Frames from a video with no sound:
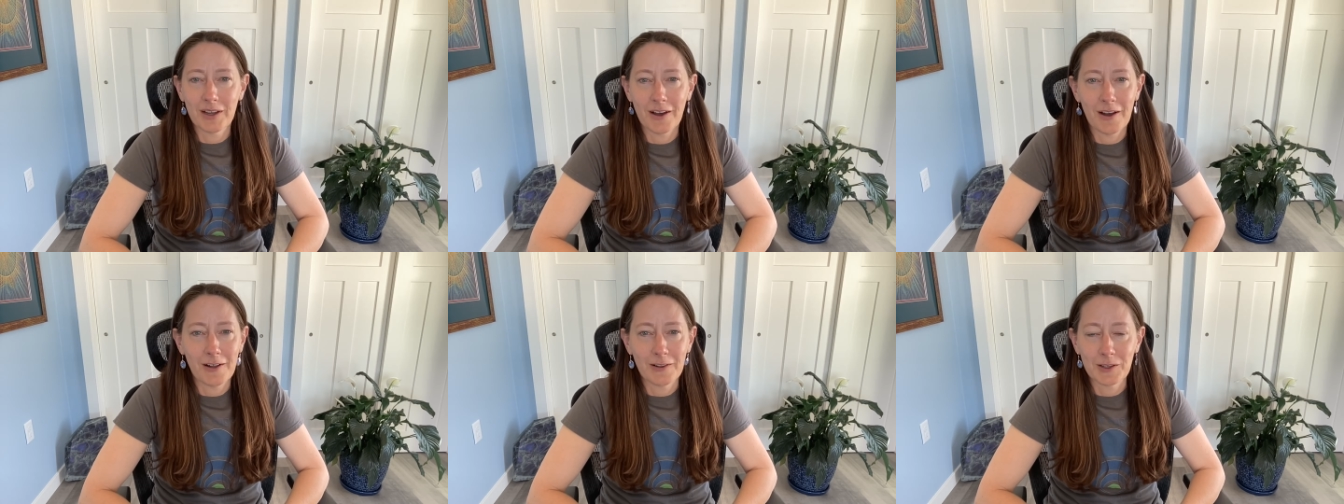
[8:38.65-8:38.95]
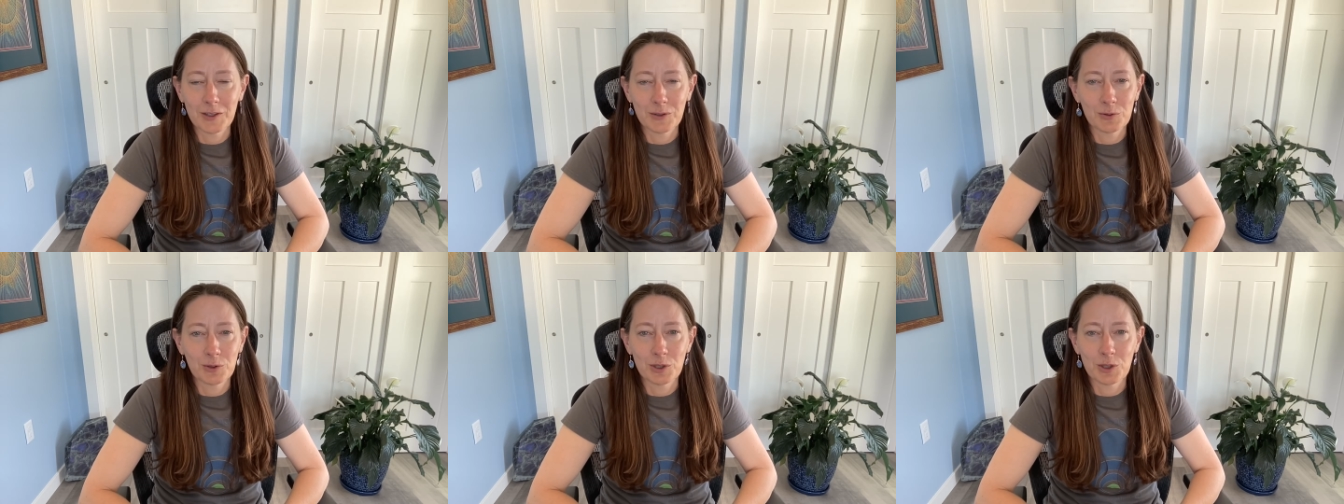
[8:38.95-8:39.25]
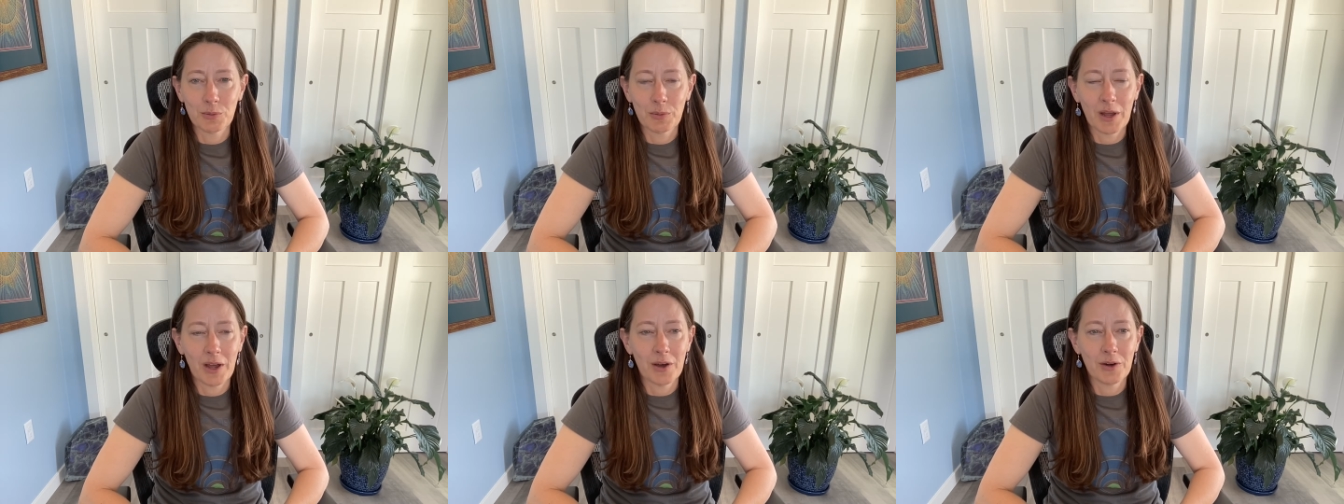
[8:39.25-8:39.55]
Hollywood
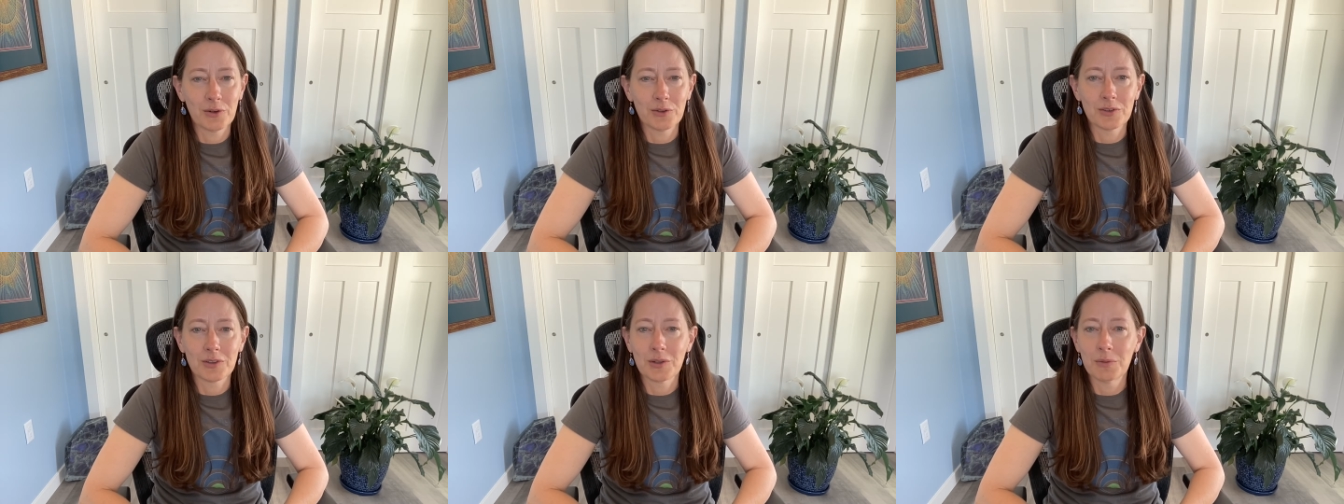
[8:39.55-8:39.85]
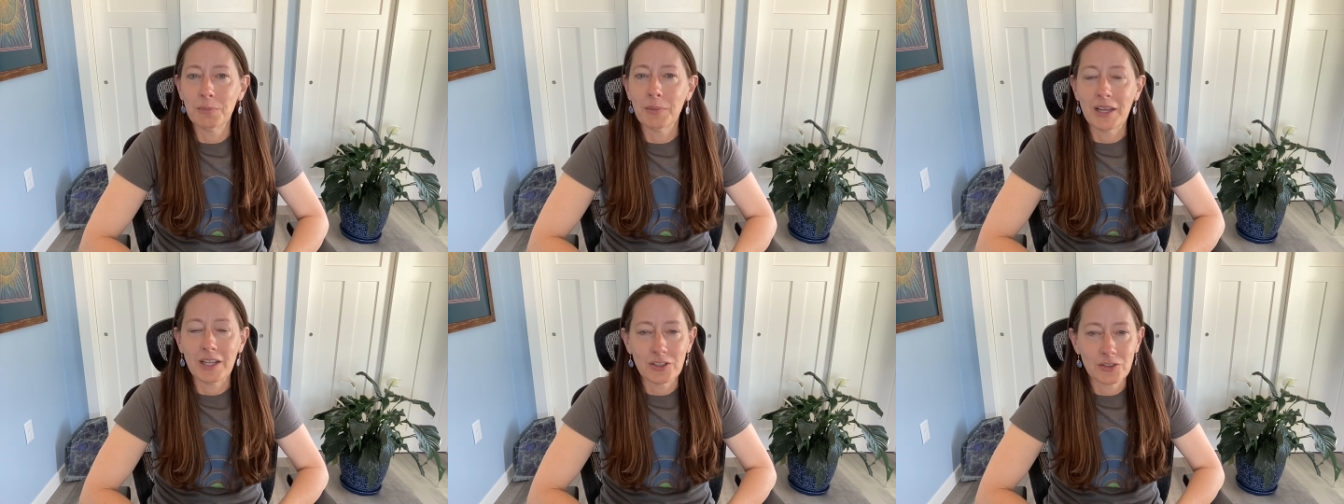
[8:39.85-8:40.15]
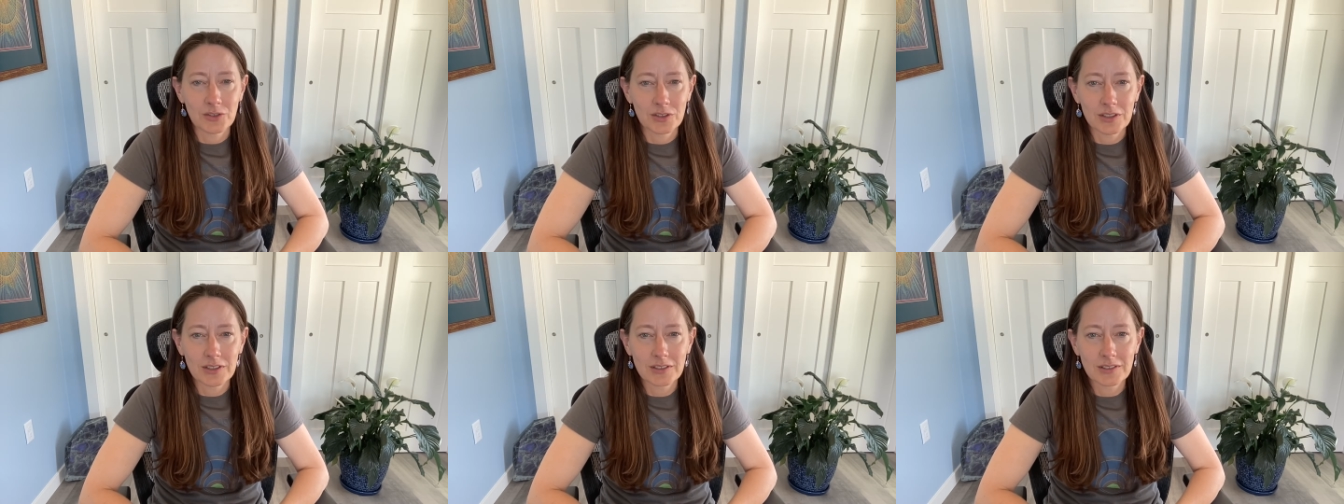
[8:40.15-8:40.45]
about the
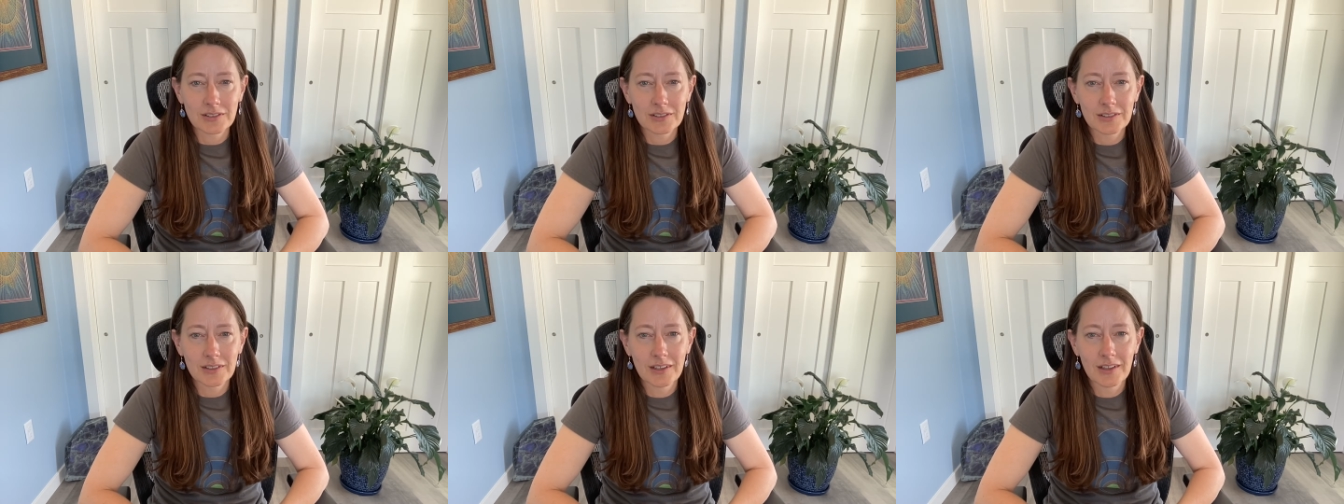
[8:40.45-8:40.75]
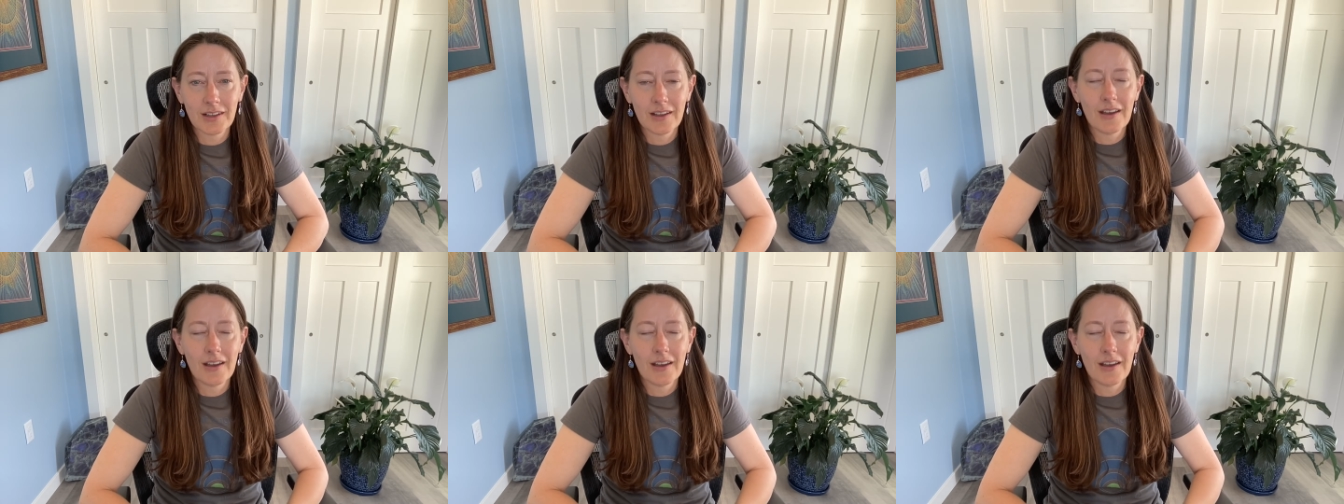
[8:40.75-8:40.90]
Matrix,